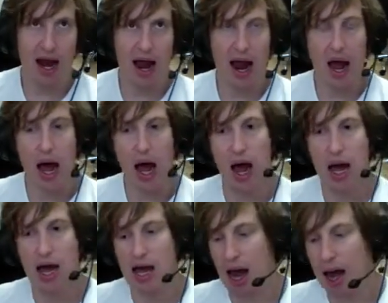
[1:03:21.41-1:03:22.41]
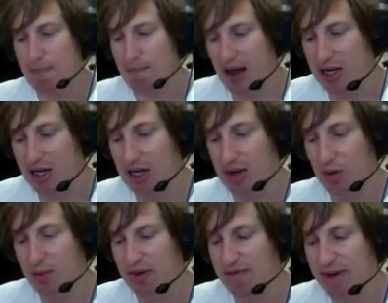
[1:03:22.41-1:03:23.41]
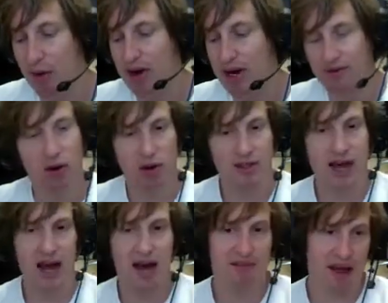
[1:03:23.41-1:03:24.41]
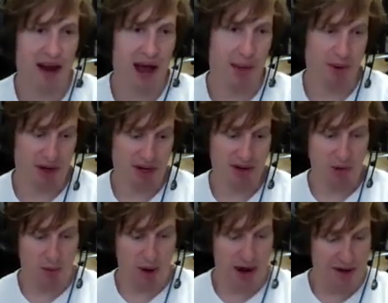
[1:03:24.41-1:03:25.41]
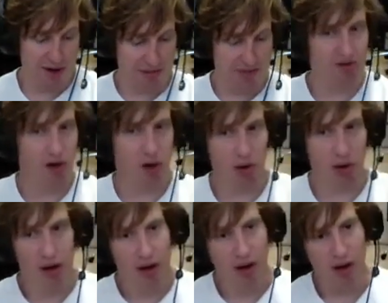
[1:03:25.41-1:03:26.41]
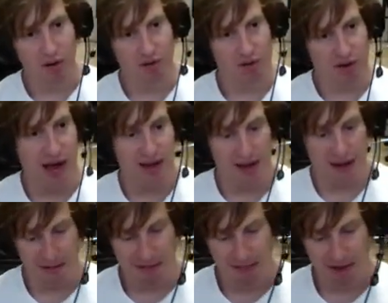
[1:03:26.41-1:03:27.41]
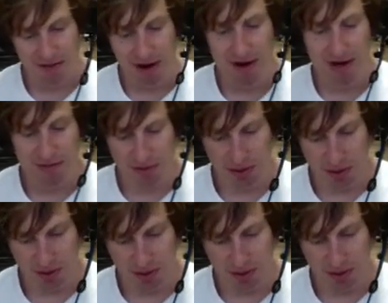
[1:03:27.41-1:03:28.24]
I bet it would be very difficult to have that happen in the random flow of reality. Very difficult.